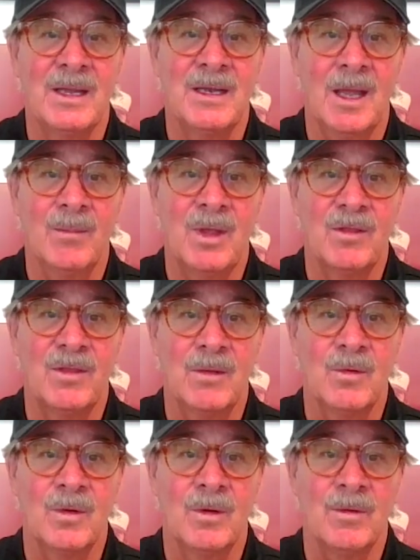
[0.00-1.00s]
pandemic thing
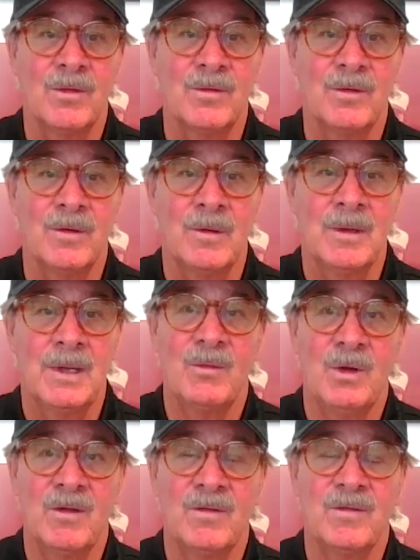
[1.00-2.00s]
we're going through,
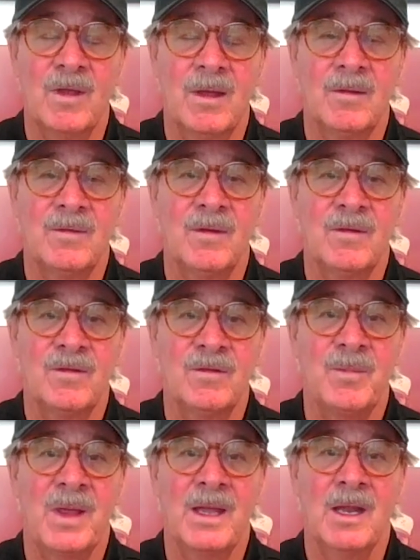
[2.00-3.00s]
what it's done is it's
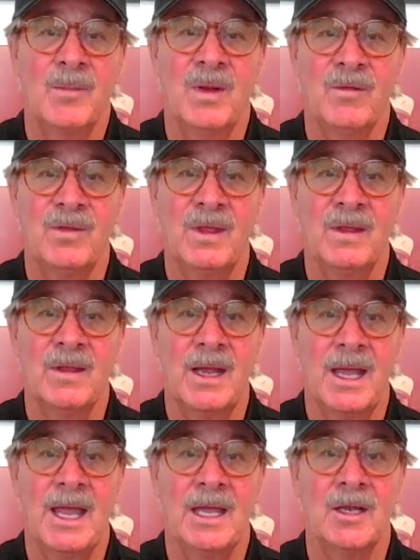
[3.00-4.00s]
sped up everything that
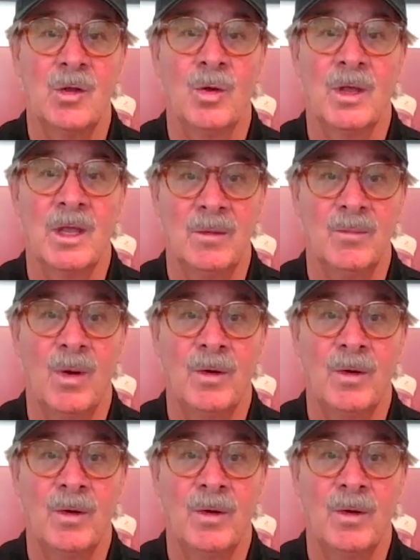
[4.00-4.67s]
I had going in